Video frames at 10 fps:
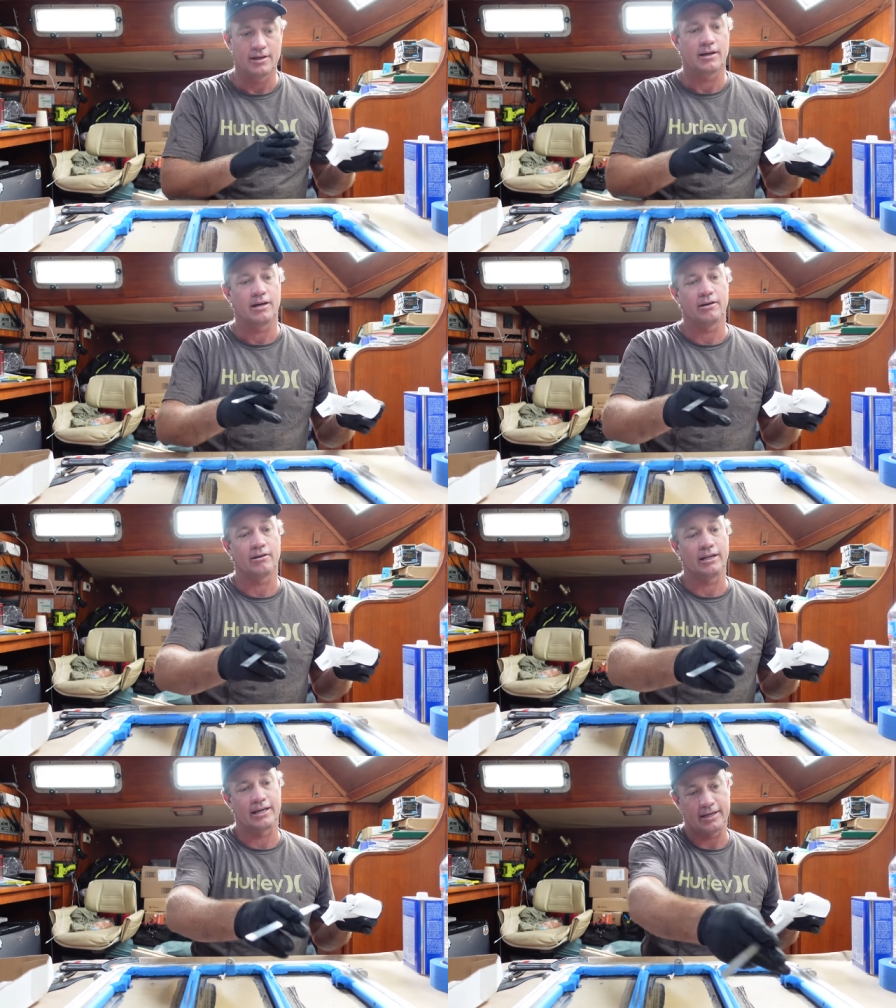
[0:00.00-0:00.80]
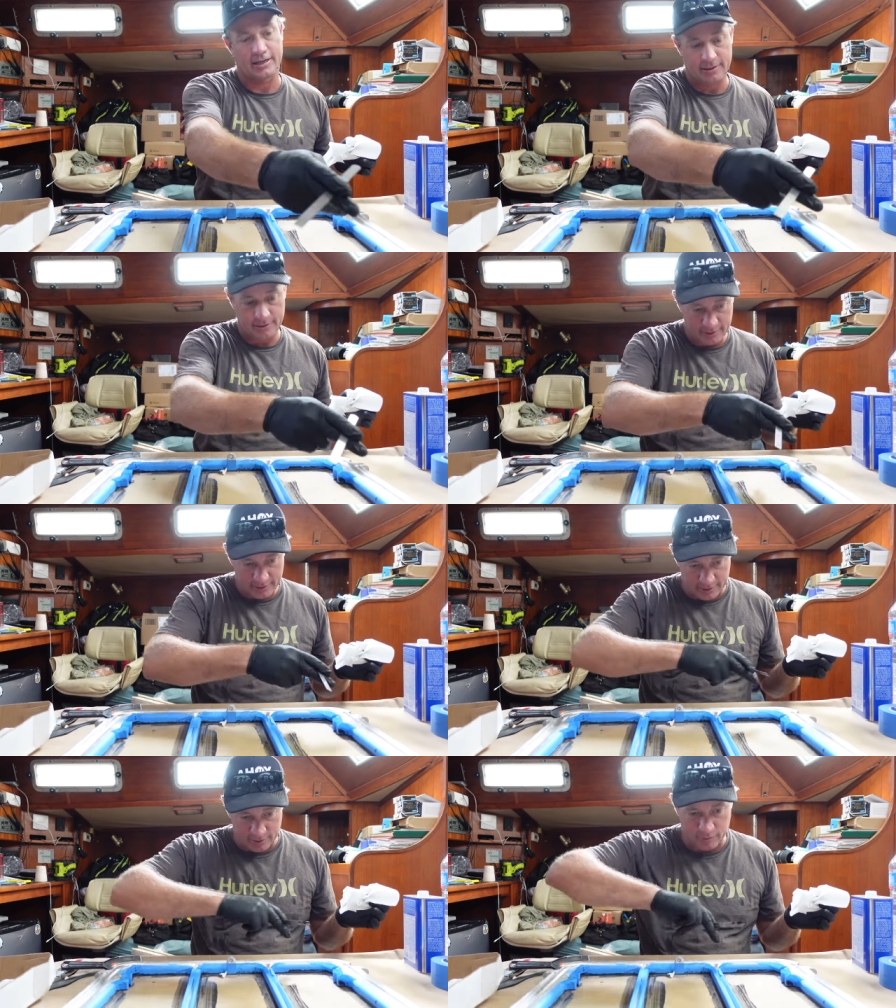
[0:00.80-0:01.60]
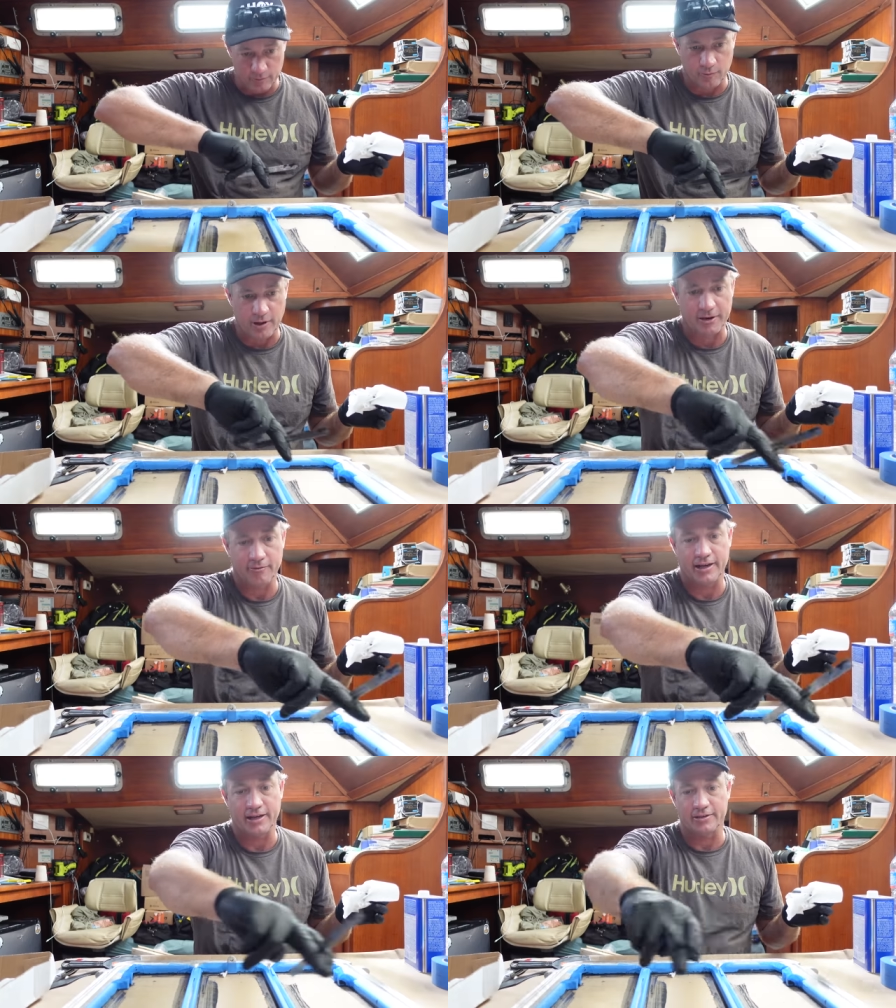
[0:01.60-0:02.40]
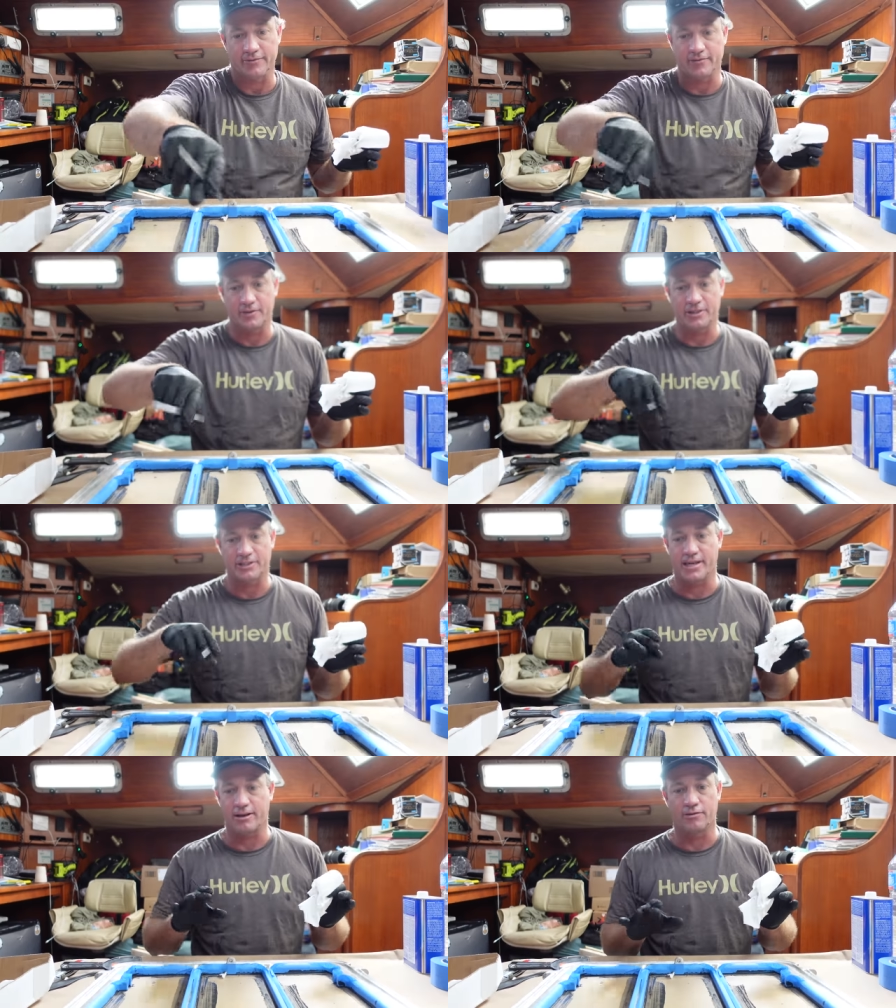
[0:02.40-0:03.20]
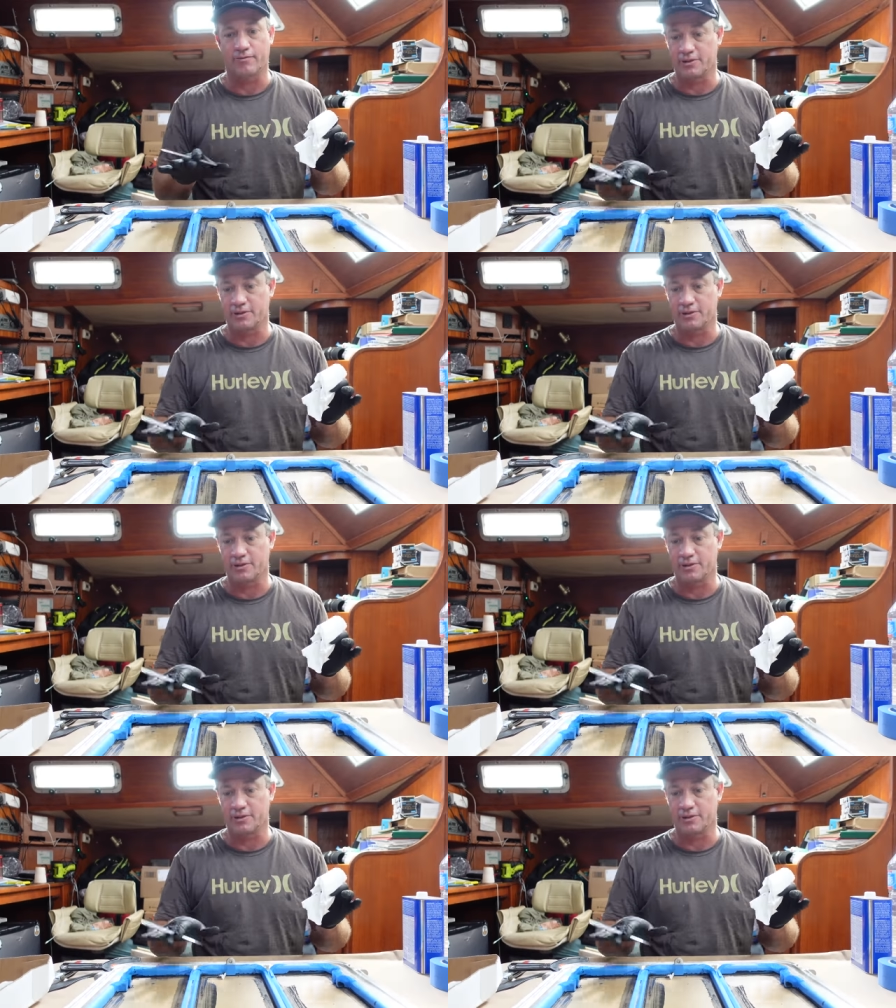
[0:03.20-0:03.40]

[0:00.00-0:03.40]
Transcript: I'll uh, just run around and finish that off.